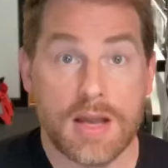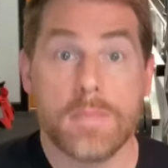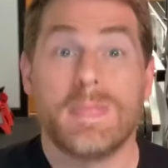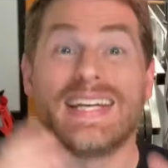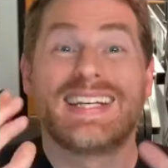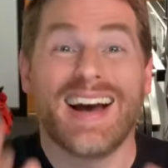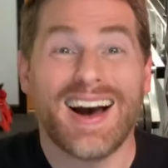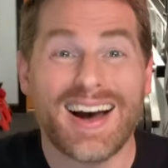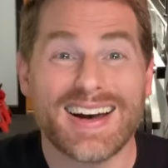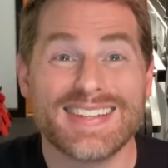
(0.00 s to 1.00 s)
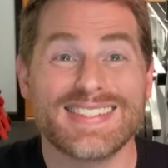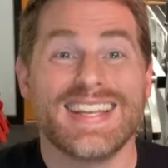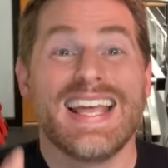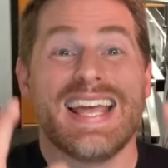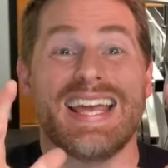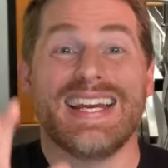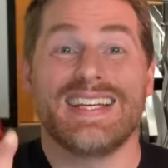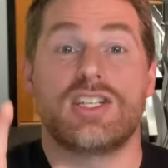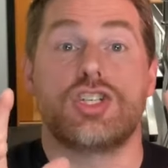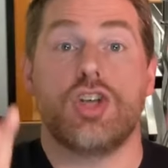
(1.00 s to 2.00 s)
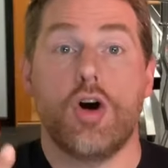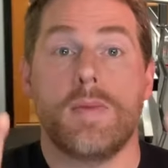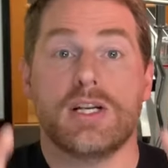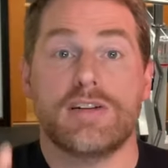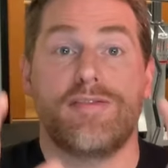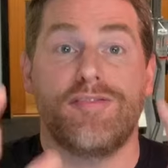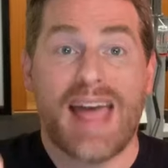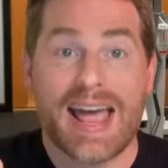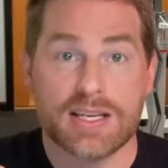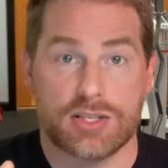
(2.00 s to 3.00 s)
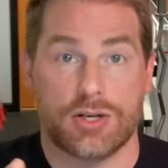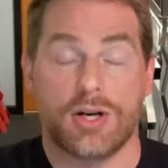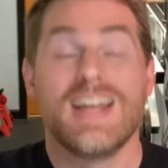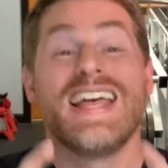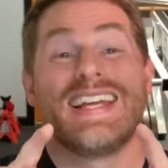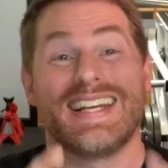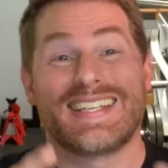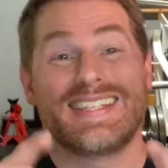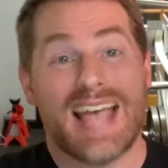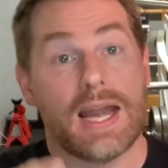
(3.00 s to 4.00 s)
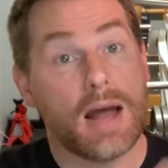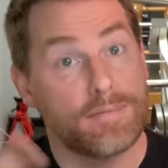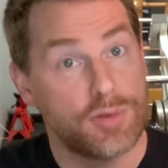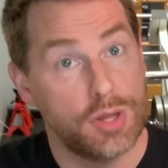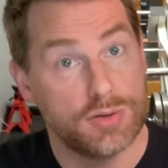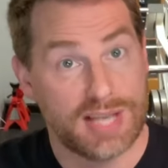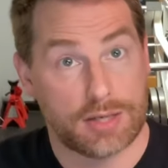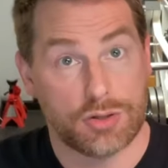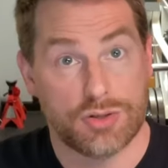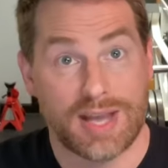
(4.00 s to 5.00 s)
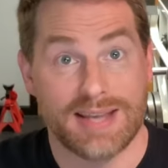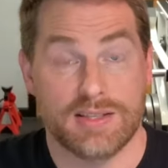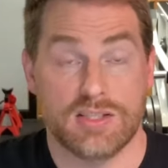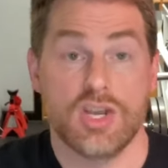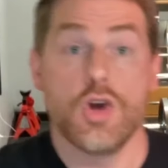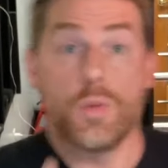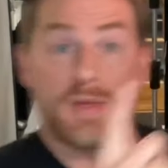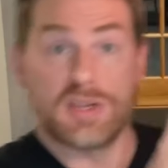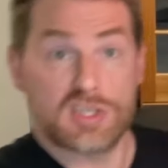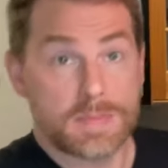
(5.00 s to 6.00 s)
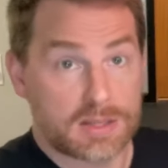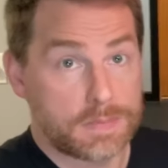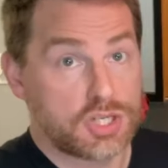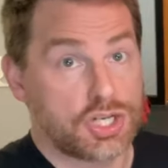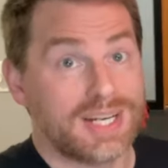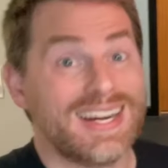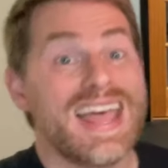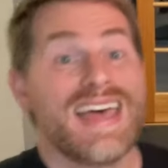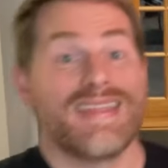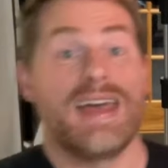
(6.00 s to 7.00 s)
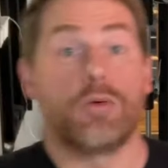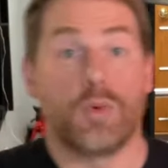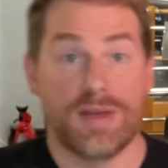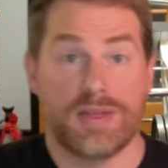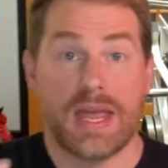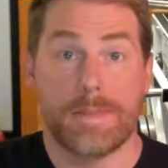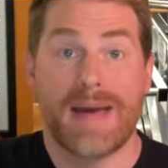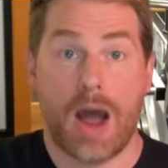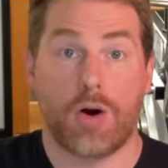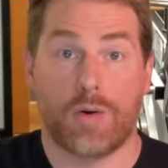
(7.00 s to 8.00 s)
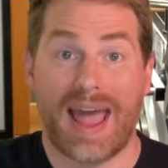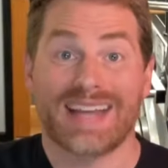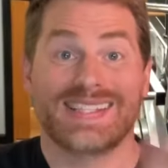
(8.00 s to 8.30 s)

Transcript: Because it is so much faster to set up for those exercises with the Smith machine than with a power rack.